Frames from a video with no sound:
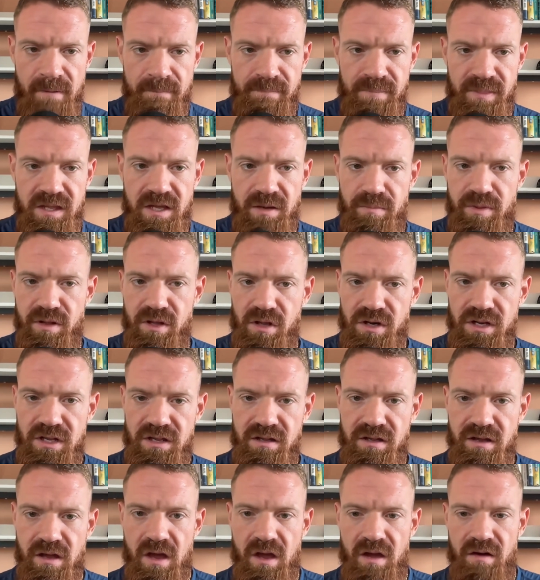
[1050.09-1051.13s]
the
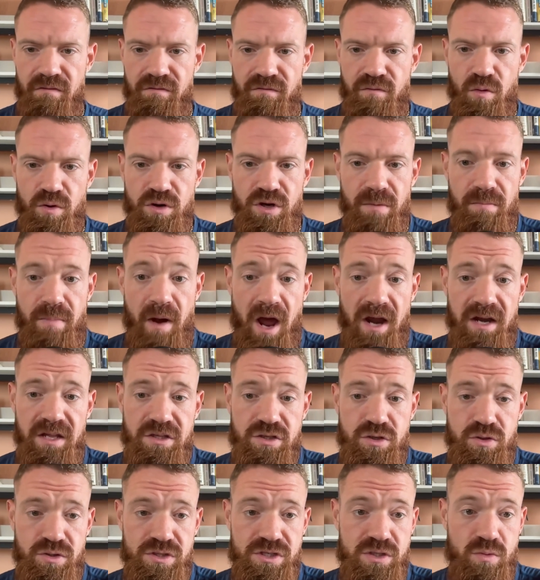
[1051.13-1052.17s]
ability for your body
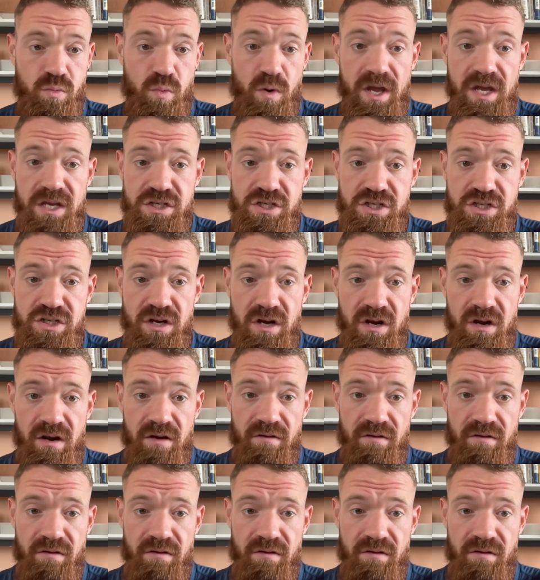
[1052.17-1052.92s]
to switch